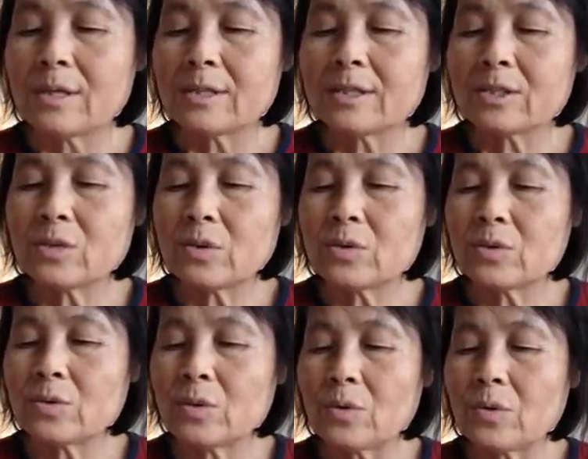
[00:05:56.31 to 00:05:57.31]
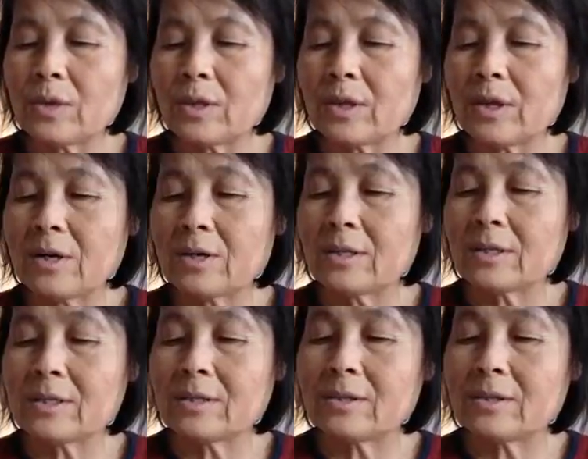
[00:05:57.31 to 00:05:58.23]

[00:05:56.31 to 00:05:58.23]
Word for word: stones or dirt.